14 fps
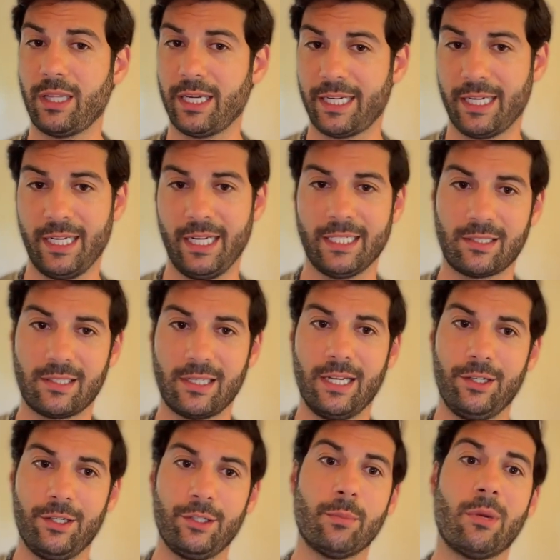Like it's
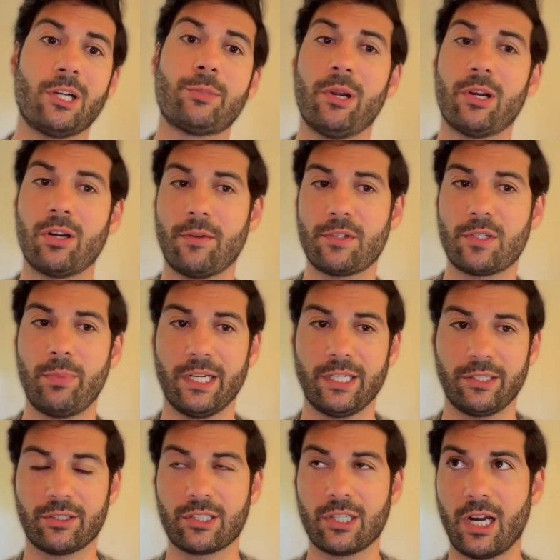it, you're much better off spending
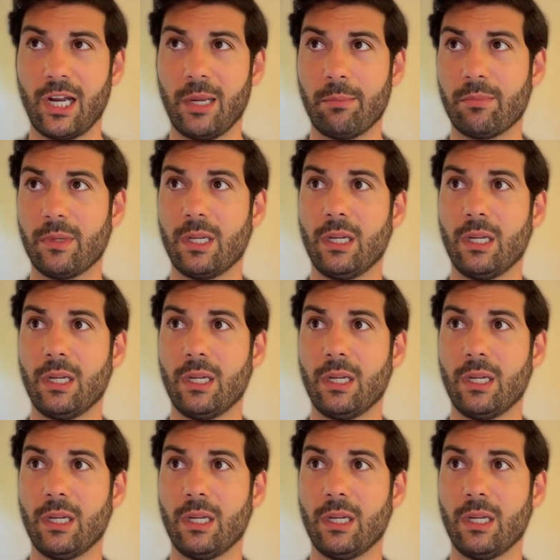your time